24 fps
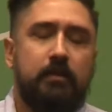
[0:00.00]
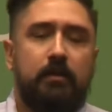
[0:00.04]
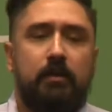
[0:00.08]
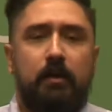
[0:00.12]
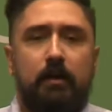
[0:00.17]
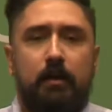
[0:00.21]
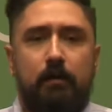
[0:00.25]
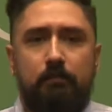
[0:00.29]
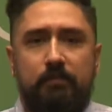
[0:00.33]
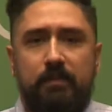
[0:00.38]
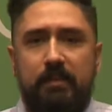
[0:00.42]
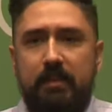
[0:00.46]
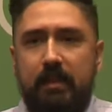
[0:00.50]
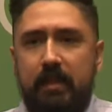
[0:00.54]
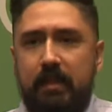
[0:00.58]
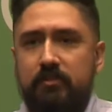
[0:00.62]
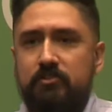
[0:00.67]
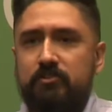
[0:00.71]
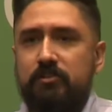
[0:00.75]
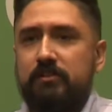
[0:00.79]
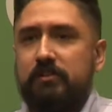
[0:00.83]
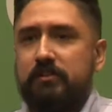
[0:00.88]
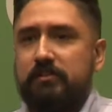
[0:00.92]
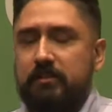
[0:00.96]
The
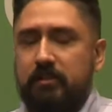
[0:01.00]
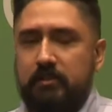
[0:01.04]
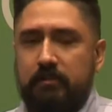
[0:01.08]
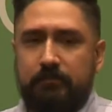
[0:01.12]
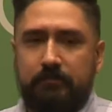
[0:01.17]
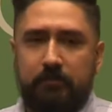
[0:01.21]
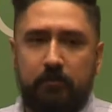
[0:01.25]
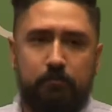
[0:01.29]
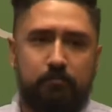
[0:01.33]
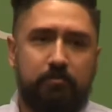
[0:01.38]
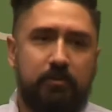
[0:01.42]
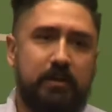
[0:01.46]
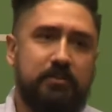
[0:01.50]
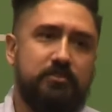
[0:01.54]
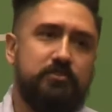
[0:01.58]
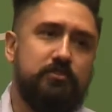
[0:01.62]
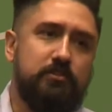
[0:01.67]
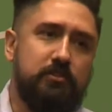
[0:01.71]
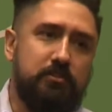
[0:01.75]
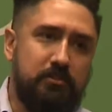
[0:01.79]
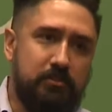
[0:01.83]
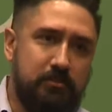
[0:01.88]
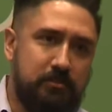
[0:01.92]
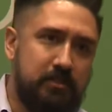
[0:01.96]
agent is going to feel pressure
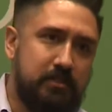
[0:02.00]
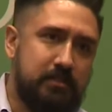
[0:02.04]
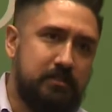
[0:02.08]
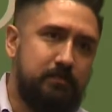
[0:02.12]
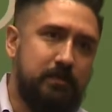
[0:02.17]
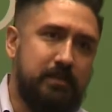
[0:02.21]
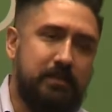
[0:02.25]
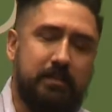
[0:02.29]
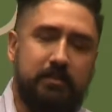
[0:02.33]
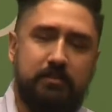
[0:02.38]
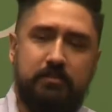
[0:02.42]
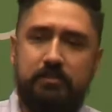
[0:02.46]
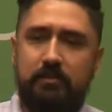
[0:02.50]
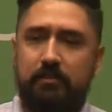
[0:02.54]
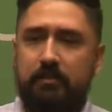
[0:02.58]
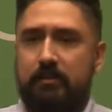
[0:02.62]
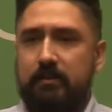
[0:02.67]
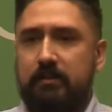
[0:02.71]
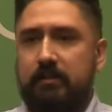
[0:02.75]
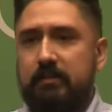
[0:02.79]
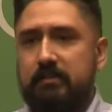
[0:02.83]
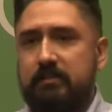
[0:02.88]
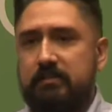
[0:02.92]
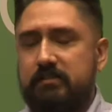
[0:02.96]
to do this because they're going
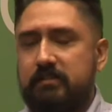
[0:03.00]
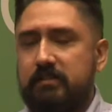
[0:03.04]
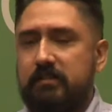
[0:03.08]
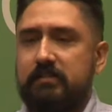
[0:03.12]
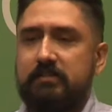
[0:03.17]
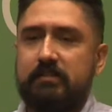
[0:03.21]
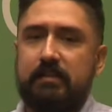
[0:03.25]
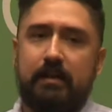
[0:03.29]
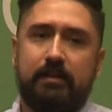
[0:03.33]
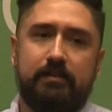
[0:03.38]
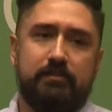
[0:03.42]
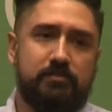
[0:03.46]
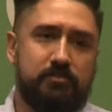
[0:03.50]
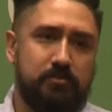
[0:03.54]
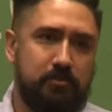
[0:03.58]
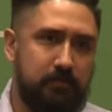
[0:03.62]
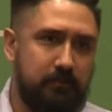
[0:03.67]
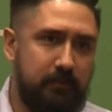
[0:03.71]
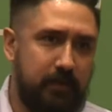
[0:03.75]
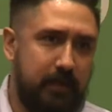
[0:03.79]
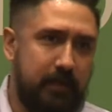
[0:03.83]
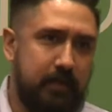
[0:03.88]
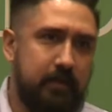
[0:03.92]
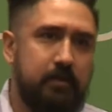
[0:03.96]
to get a CSAT
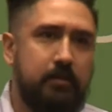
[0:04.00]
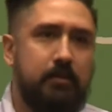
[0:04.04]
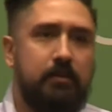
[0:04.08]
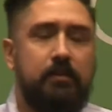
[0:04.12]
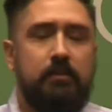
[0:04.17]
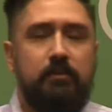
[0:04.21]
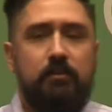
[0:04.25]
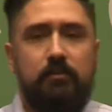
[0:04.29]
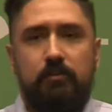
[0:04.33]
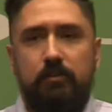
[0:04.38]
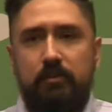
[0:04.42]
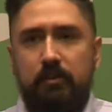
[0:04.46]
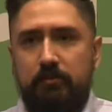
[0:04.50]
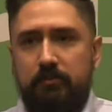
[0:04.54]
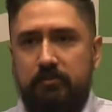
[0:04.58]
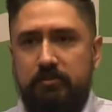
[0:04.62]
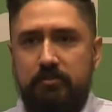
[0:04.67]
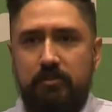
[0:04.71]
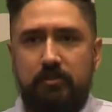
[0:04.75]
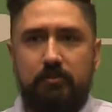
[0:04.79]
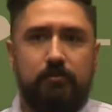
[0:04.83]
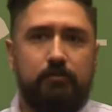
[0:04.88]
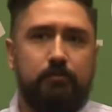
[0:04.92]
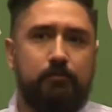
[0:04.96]
survey, and
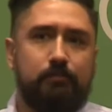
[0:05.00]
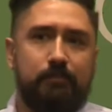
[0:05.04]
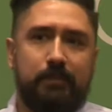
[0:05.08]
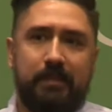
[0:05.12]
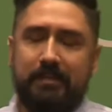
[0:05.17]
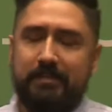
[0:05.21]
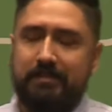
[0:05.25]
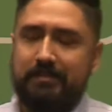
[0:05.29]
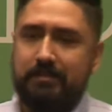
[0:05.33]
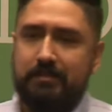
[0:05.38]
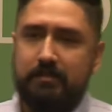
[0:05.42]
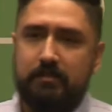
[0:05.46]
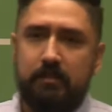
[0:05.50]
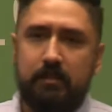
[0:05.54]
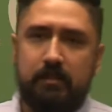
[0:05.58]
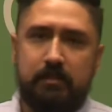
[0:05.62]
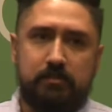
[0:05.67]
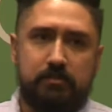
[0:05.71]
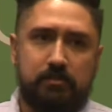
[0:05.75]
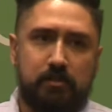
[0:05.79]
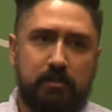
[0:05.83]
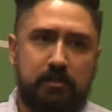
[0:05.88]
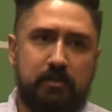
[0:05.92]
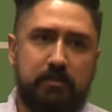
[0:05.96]
so
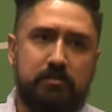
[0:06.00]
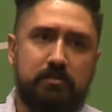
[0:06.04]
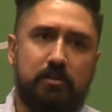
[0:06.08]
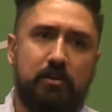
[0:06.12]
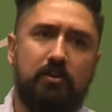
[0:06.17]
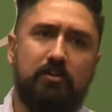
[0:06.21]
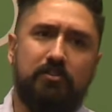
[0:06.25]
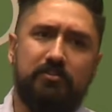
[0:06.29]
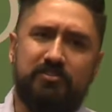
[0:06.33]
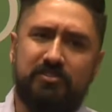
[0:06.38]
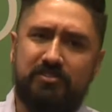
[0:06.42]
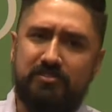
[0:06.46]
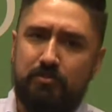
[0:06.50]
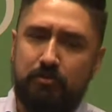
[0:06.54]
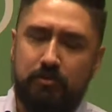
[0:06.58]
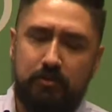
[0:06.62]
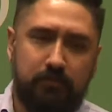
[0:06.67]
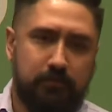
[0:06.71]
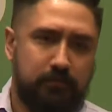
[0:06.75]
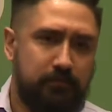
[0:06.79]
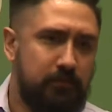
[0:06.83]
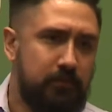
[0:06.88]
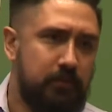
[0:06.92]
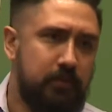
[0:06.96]
it's all just sort
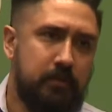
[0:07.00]
of,